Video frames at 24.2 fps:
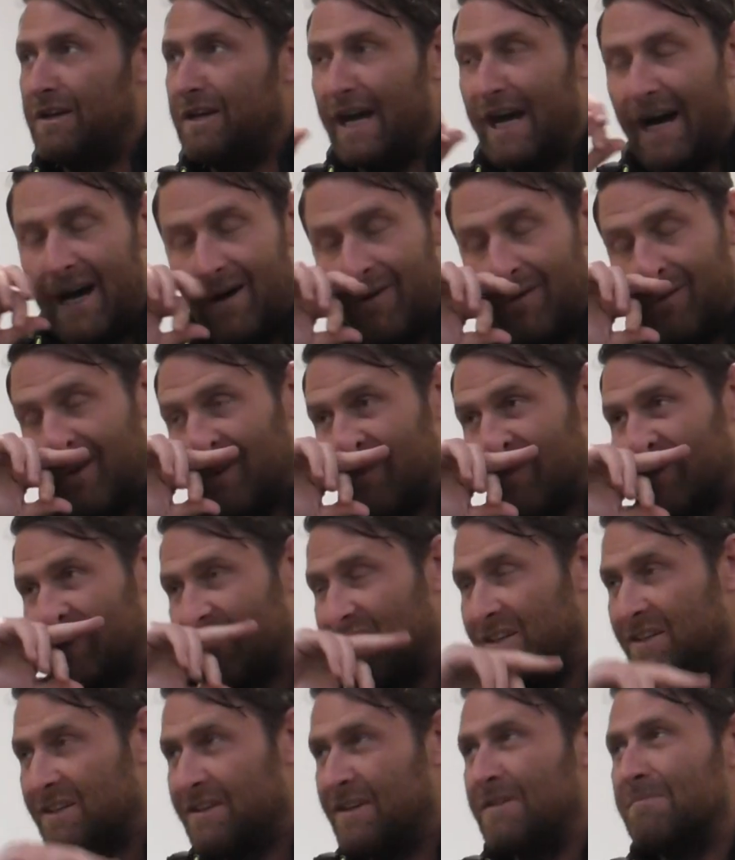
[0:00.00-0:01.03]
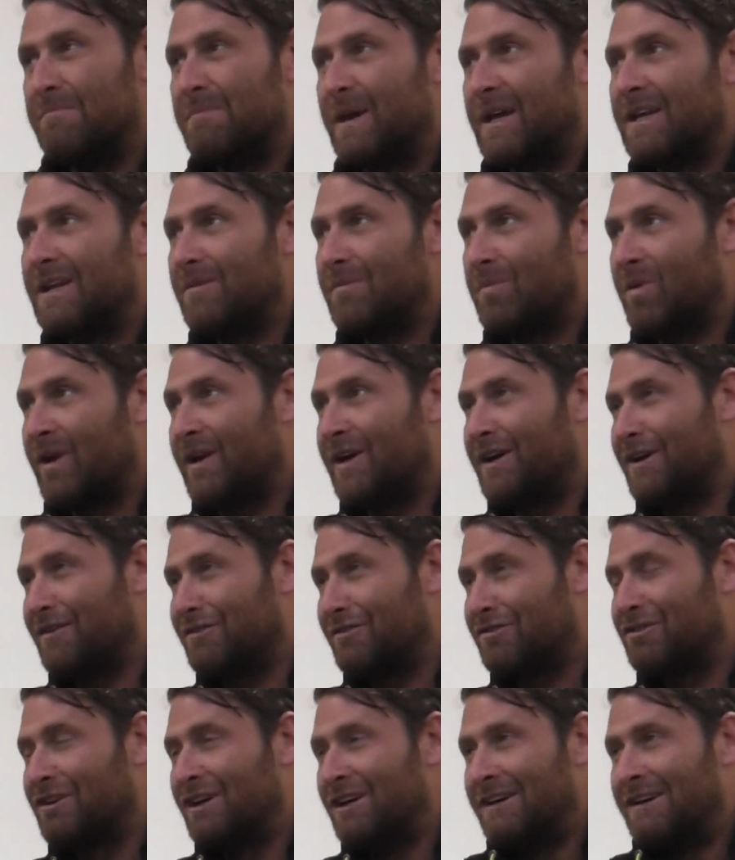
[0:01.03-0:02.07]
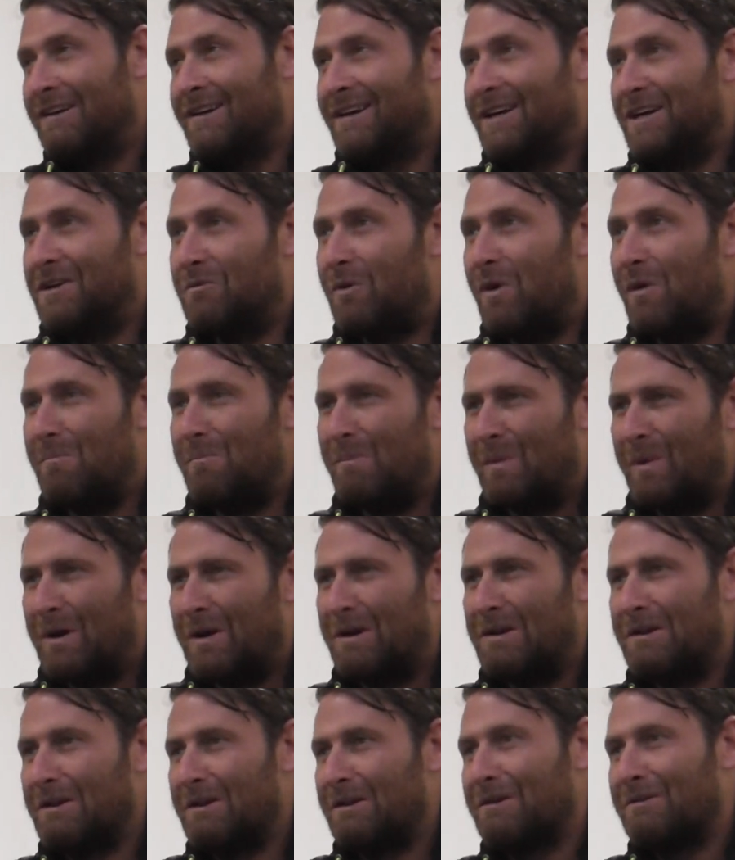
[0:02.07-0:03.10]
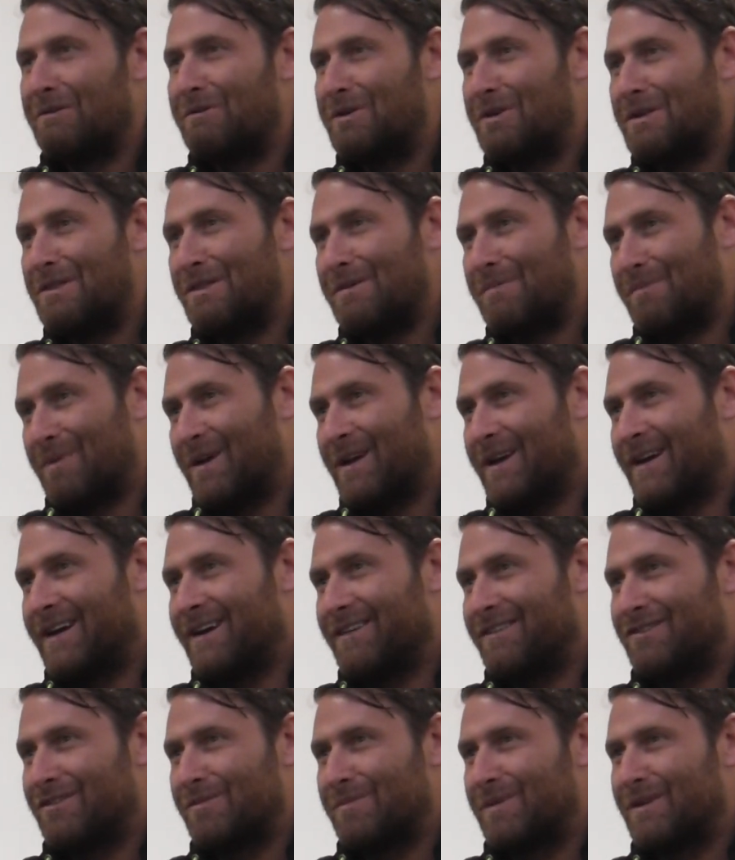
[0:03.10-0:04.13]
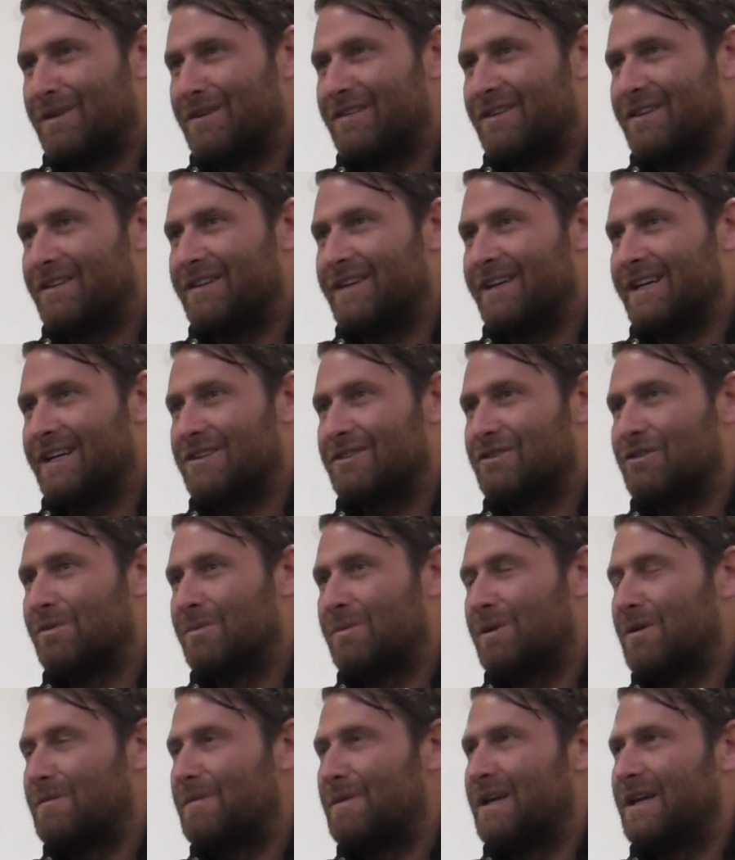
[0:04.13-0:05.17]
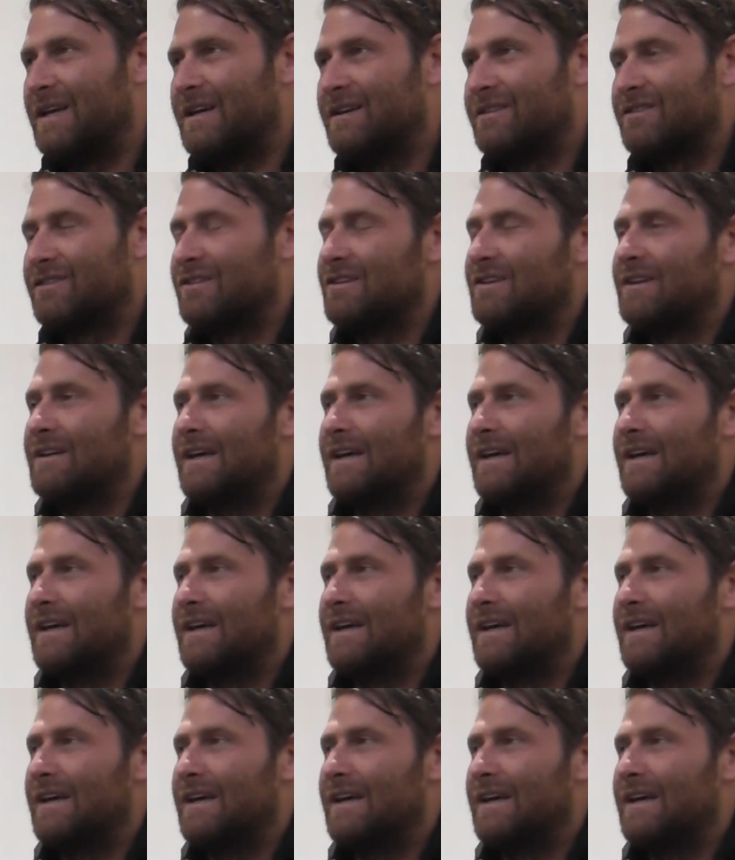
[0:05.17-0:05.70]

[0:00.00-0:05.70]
now obviously they didn't make the playoffs. At one point they were in the playoffs up until the last couple of minutes.